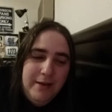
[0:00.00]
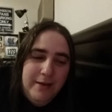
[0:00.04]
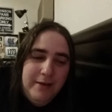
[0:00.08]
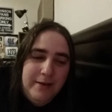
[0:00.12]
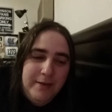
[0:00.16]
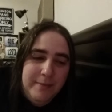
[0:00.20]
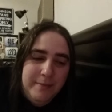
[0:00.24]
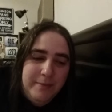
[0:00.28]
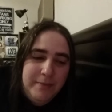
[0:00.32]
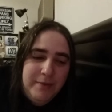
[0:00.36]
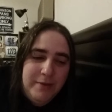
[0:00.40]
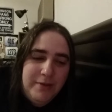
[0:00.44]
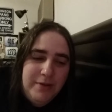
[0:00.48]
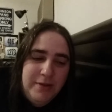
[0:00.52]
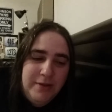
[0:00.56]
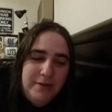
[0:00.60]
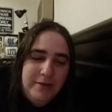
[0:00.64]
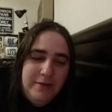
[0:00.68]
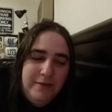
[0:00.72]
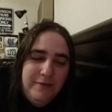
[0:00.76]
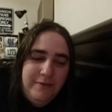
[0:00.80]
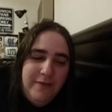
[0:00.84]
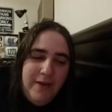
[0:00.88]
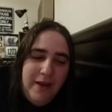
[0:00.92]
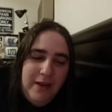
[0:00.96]
um,
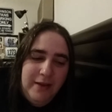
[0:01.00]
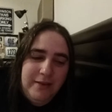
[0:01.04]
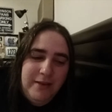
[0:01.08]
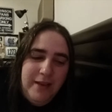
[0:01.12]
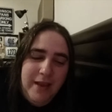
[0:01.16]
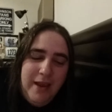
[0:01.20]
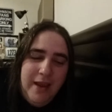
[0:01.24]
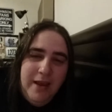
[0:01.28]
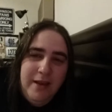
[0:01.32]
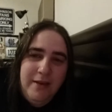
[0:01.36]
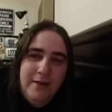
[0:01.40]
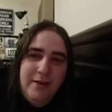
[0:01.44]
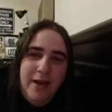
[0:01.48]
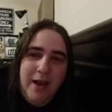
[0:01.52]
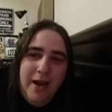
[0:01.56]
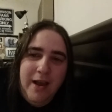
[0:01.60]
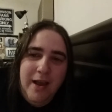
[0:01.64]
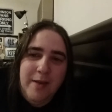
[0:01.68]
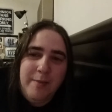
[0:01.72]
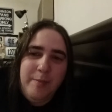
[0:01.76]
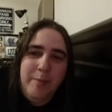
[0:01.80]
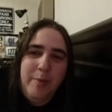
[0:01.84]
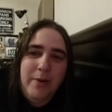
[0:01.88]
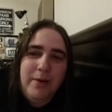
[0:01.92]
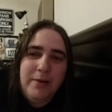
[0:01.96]
just the fact that
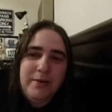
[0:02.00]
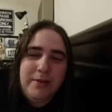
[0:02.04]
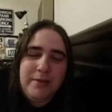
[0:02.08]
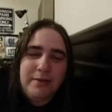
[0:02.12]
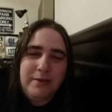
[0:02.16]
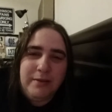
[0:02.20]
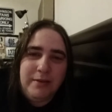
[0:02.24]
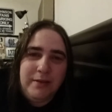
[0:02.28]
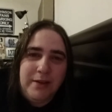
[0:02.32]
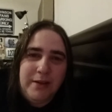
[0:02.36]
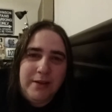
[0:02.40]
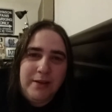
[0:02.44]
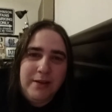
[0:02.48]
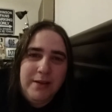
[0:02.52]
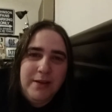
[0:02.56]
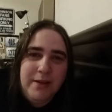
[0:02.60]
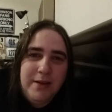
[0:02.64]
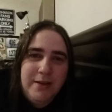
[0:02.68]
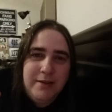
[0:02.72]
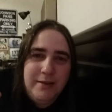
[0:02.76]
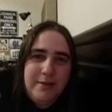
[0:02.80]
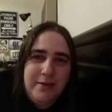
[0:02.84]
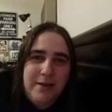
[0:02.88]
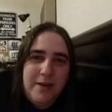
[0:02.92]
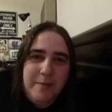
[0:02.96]
I personally
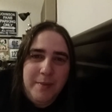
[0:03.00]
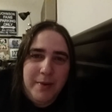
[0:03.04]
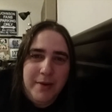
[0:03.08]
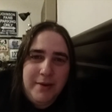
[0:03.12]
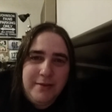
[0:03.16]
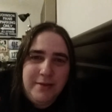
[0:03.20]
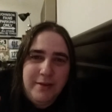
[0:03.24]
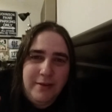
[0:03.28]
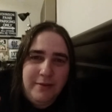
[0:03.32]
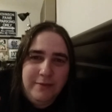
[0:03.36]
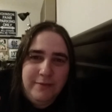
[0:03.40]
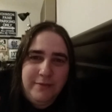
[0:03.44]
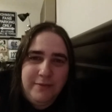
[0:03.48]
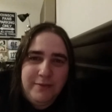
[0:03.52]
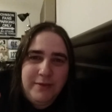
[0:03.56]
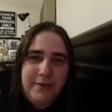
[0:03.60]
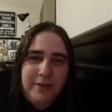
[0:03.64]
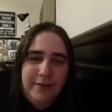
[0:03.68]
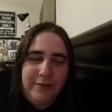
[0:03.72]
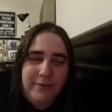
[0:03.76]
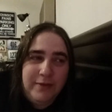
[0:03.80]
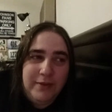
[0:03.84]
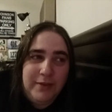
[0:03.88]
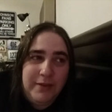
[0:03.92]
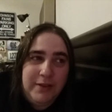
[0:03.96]
see myself
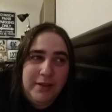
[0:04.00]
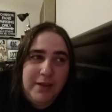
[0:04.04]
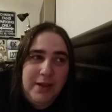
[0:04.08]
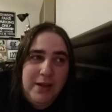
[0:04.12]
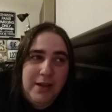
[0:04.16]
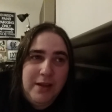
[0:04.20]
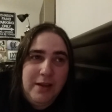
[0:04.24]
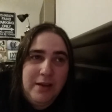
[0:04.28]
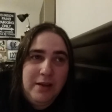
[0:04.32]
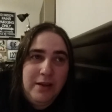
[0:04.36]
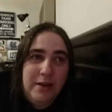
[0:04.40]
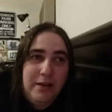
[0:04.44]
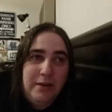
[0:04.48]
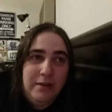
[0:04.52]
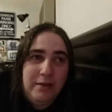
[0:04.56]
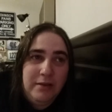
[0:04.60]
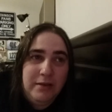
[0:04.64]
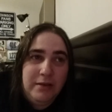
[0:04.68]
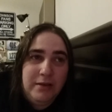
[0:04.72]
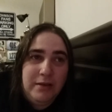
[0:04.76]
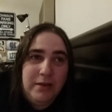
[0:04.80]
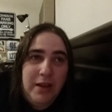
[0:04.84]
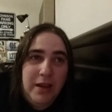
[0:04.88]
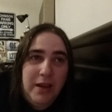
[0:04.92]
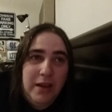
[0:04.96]
differently,
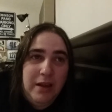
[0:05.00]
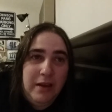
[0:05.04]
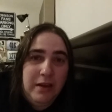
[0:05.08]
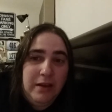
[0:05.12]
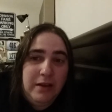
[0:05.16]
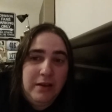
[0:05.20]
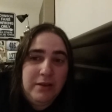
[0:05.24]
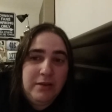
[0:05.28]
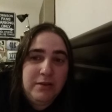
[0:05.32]
like